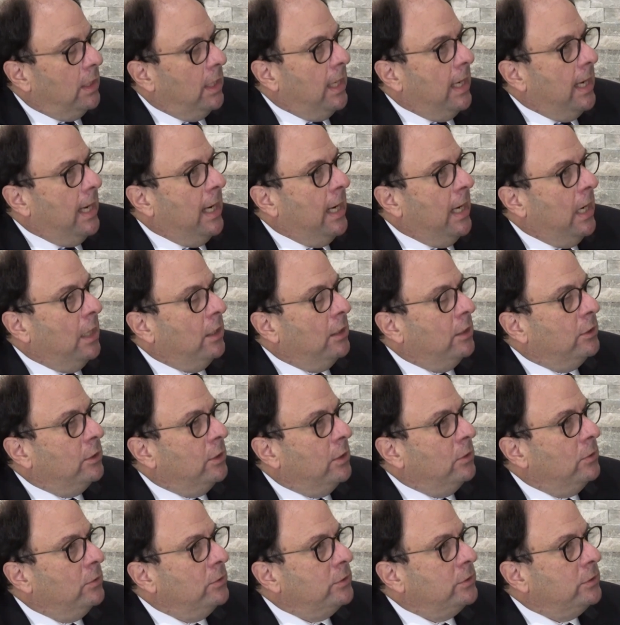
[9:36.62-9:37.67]
And
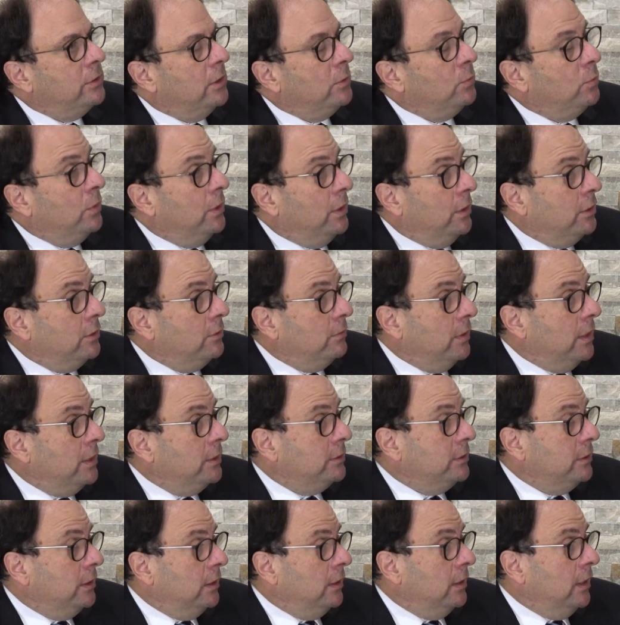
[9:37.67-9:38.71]
those that were
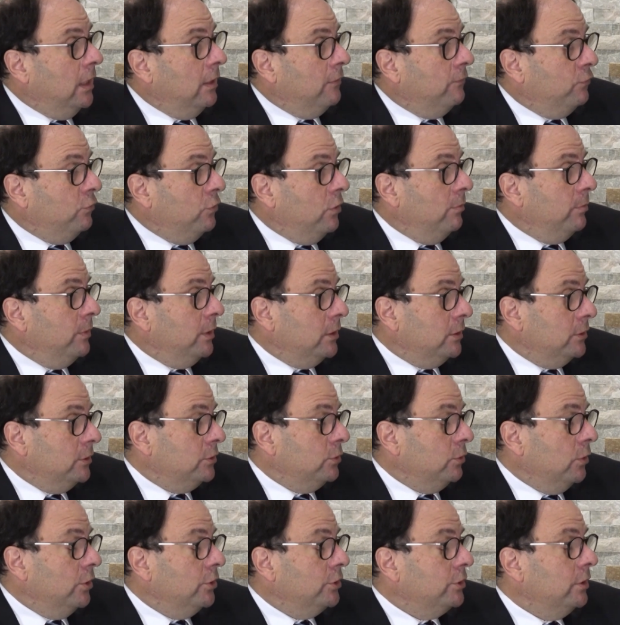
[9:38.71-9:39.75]
interested in that formed the
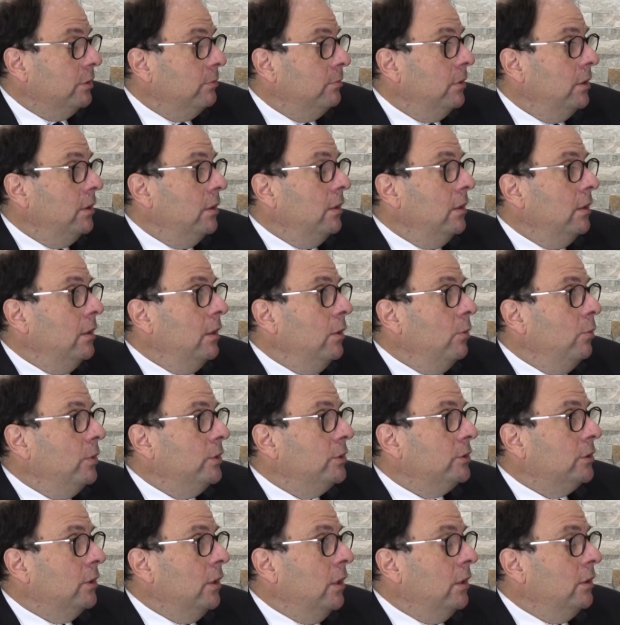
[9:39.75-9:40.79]
consortium. We
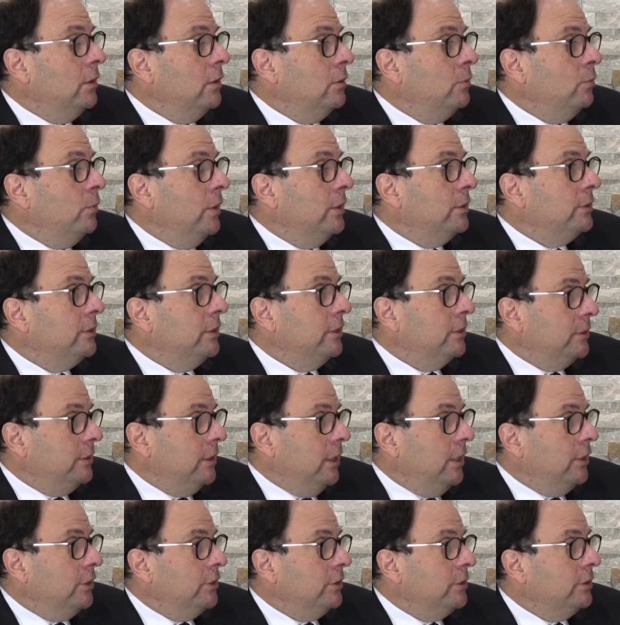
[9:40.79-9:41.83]
started with 6
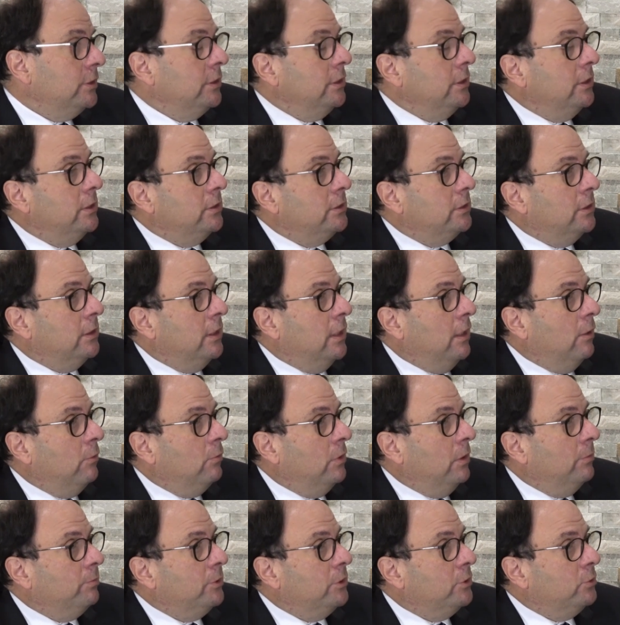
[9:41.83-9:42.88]
agencies, and now
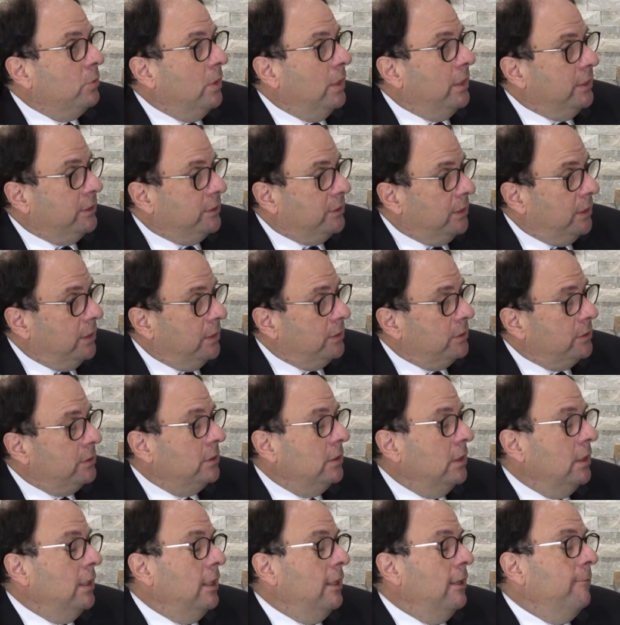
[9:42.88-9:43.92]
we're up to 26.